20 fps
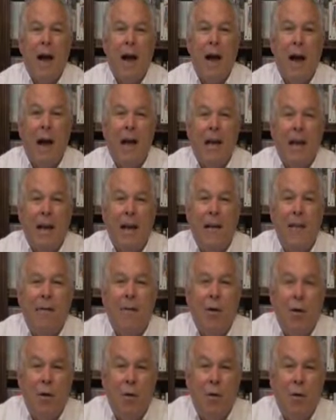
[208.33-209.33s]
I leave
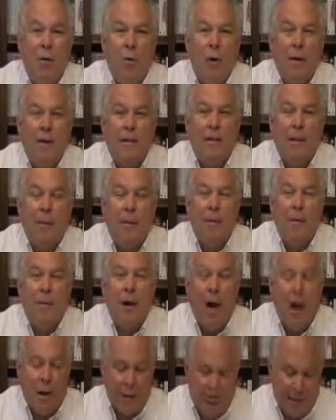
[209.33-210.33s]
you with some
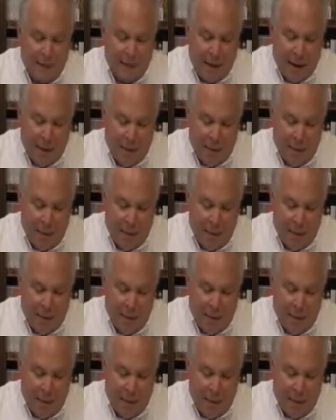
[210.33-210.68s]
thoughts